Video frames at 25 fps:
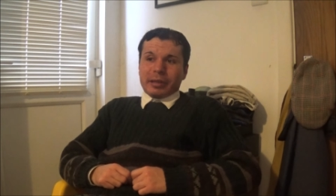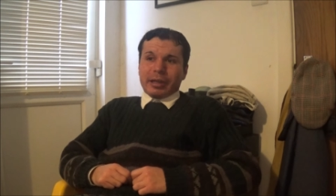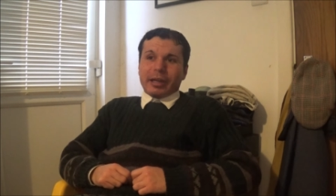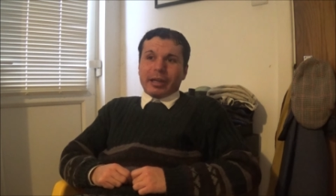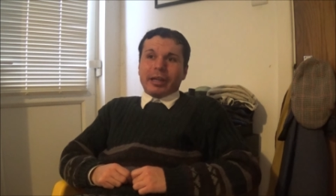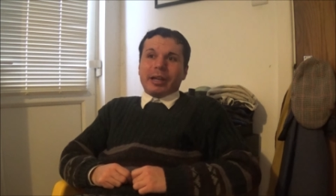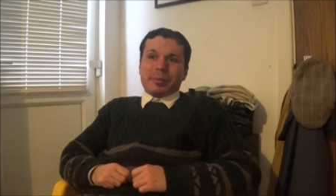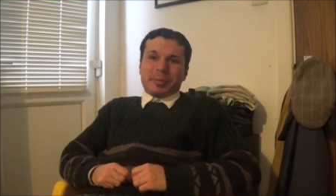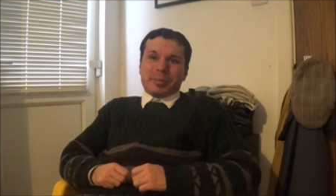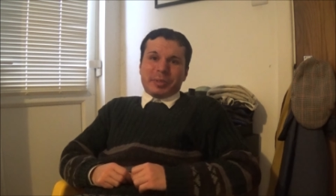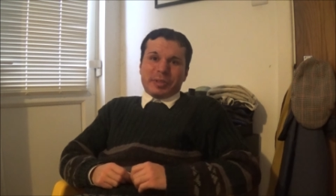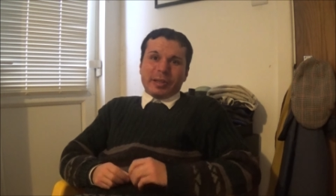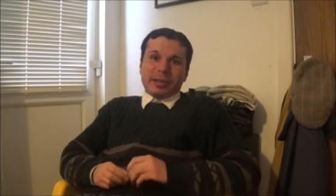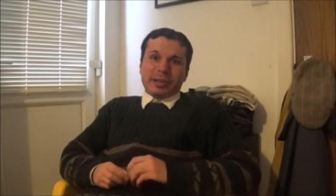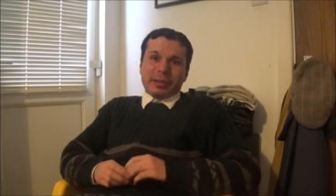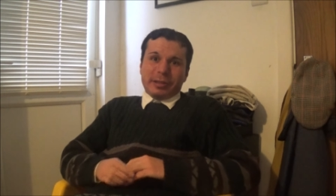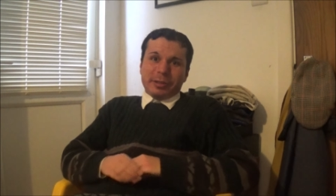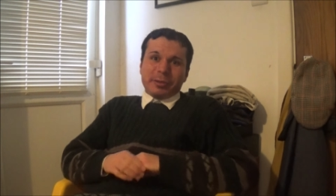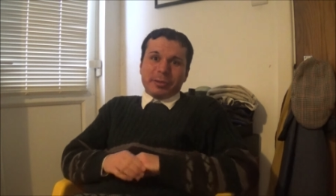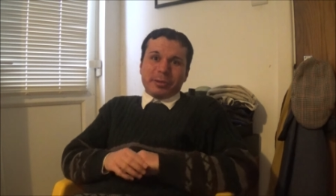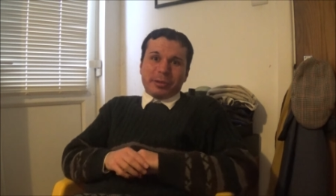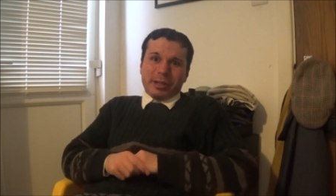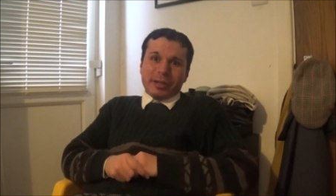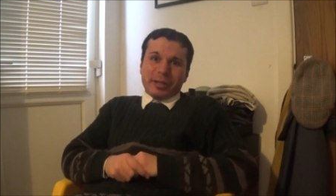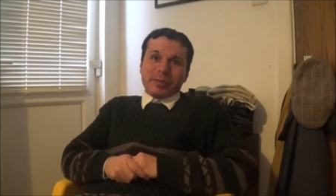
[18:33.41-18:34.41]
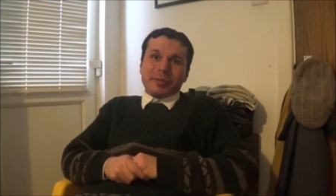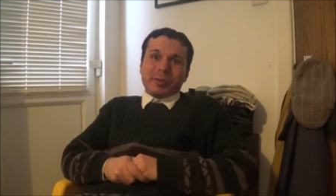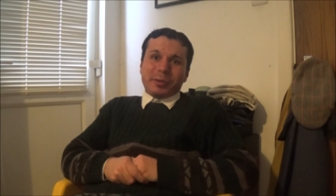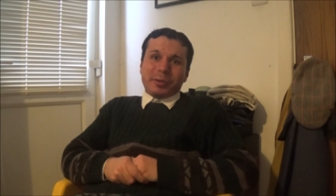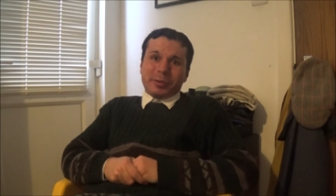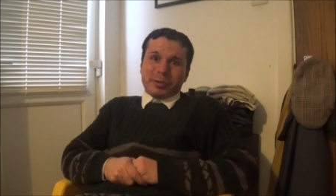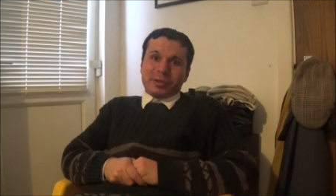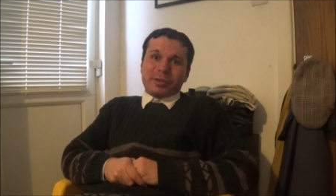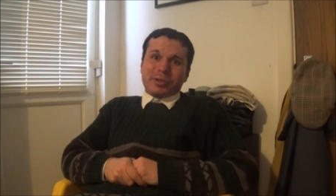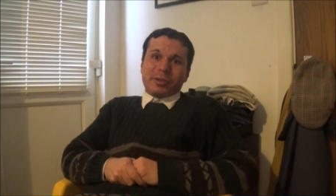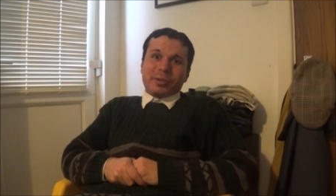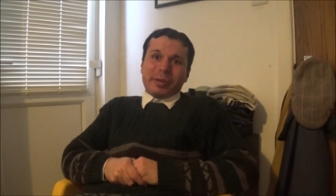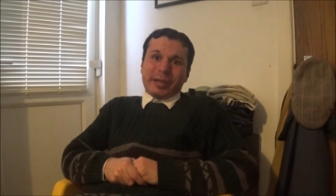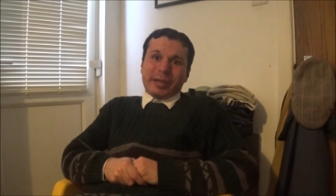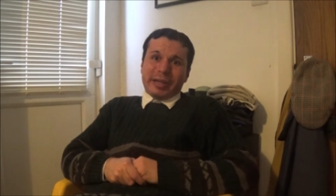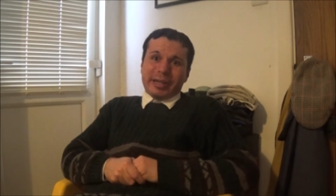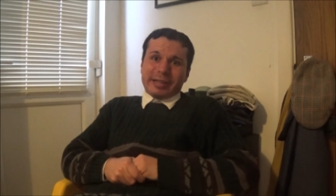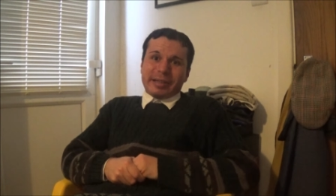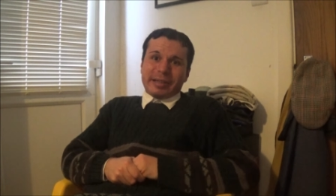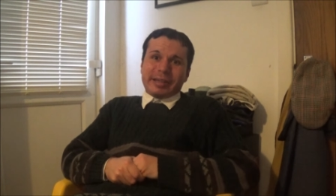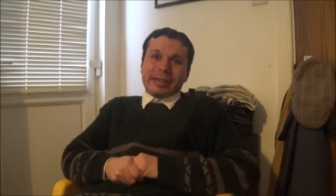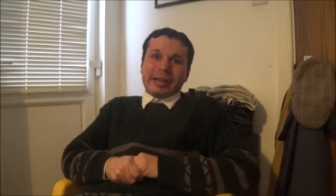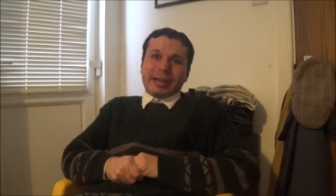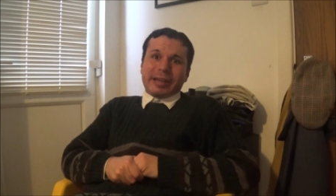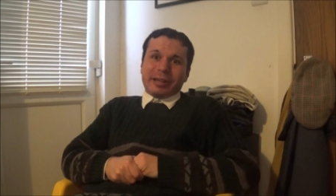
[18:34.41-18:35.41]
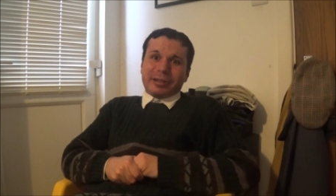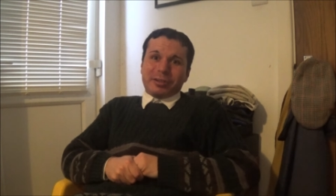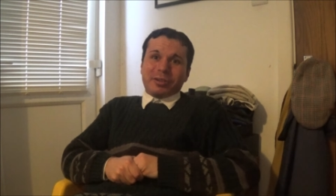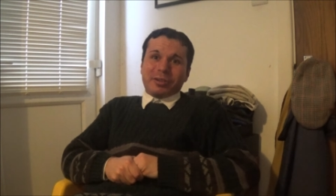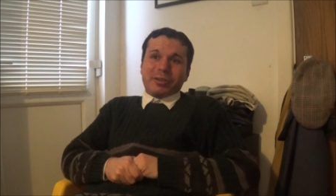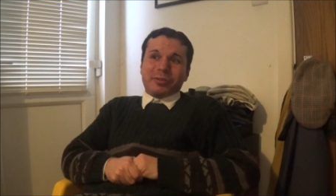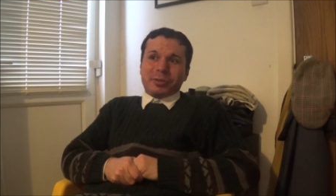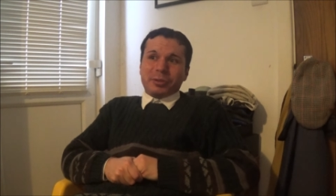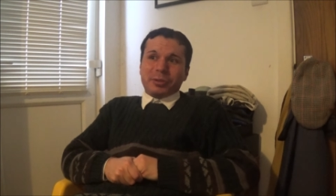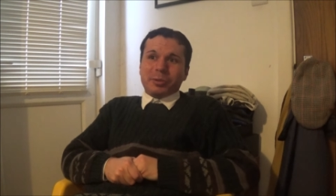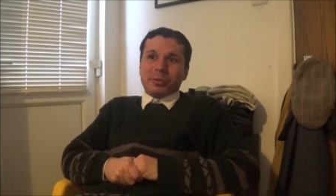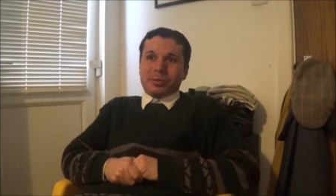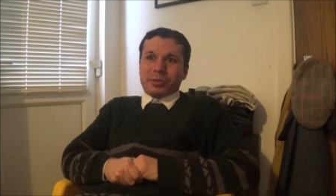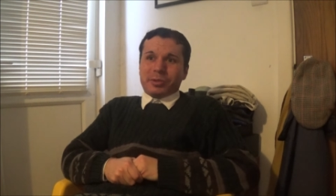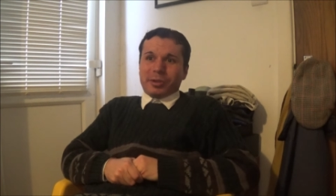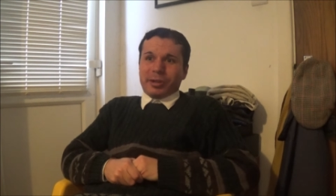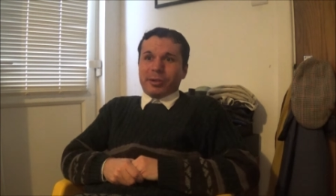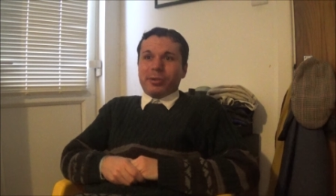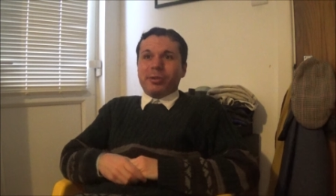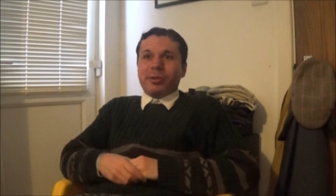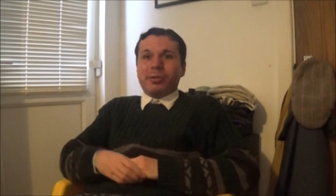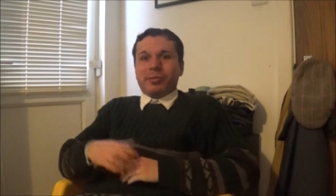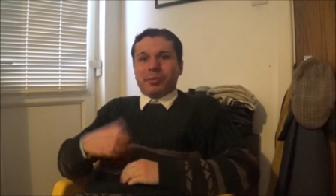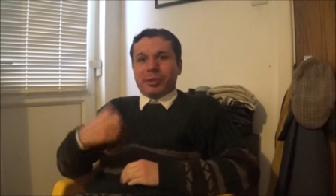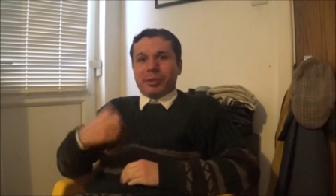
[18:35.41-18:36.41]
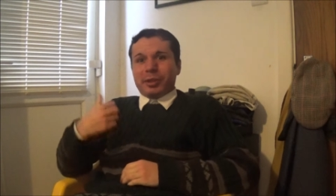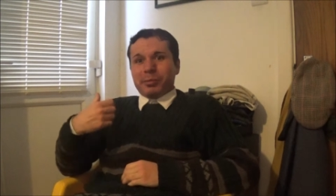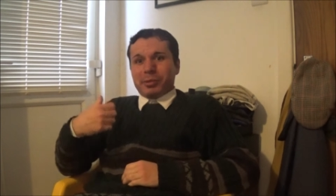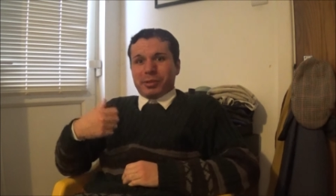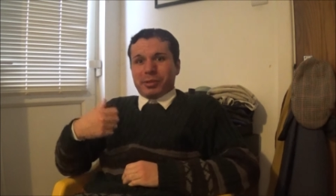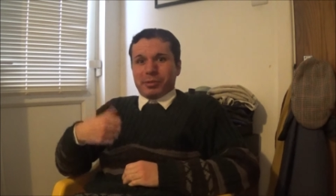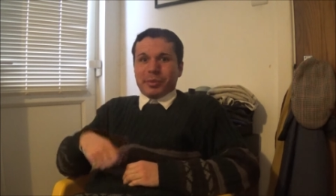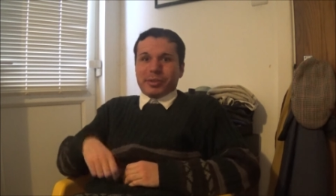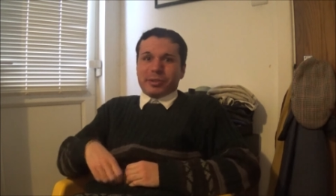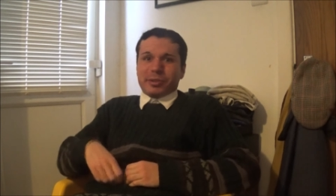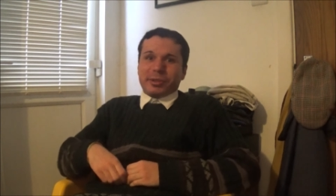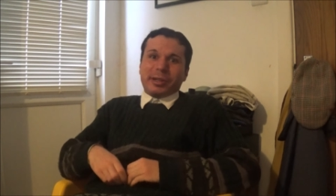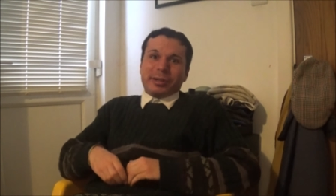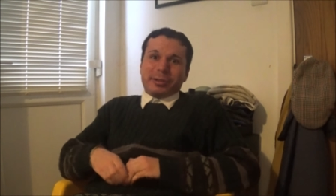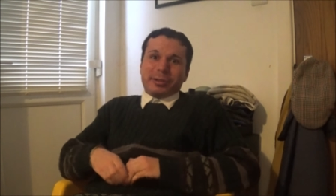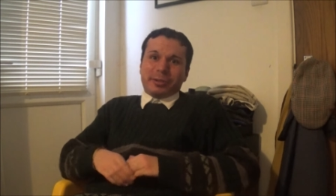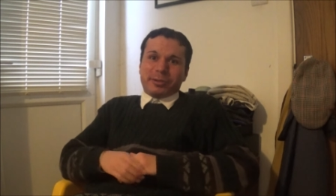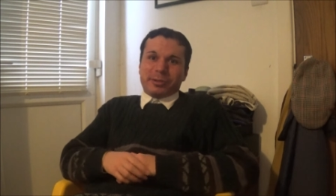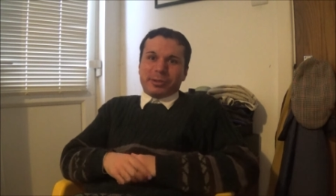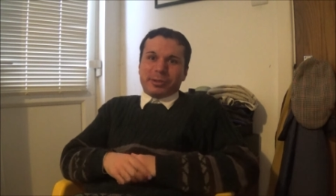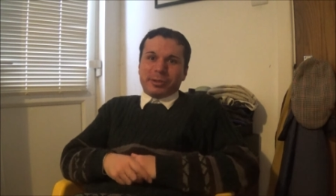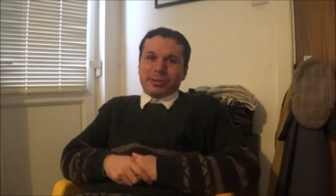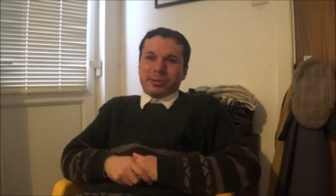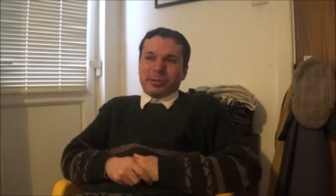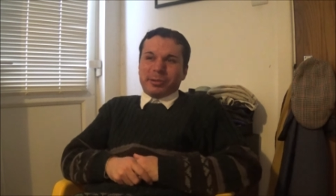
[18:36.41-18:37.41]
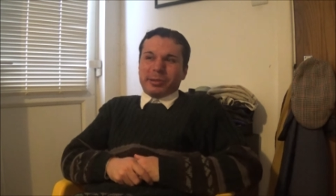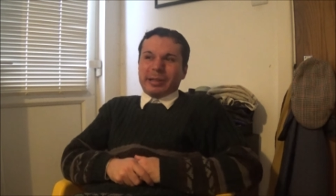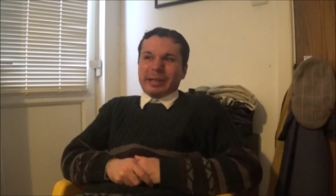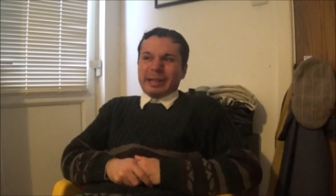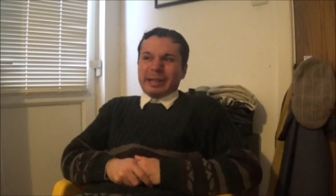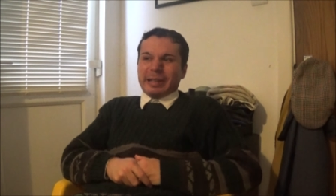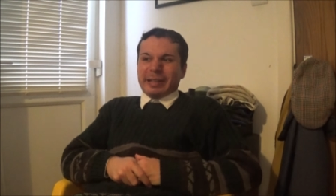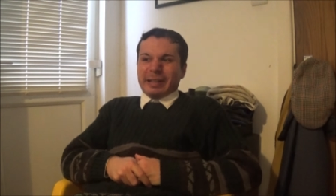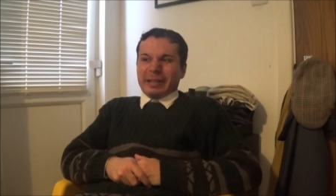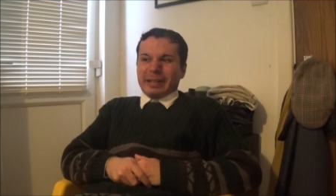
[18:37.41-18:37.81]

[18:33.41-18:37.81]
And I'm certainly looking forward to doing it again in the future, hopefully with Michelle too.